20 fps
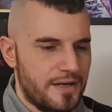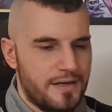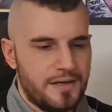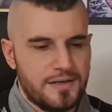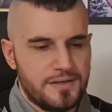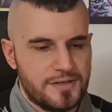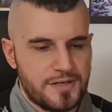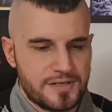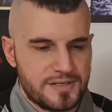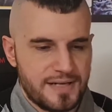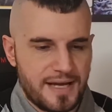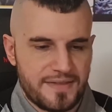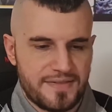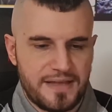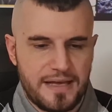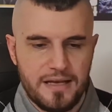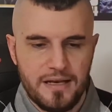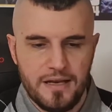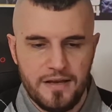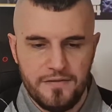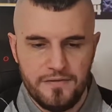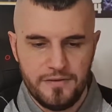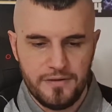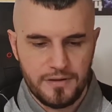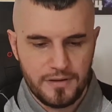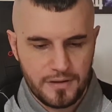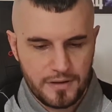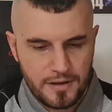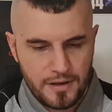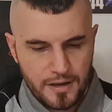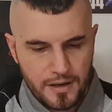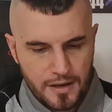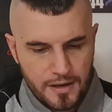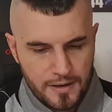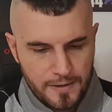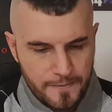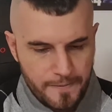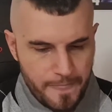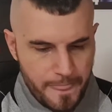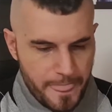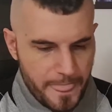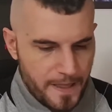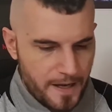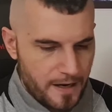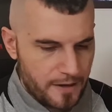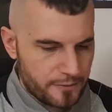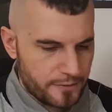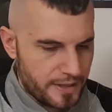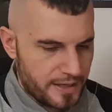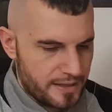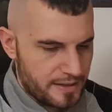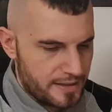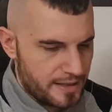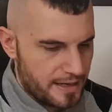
he's just not that level. All right,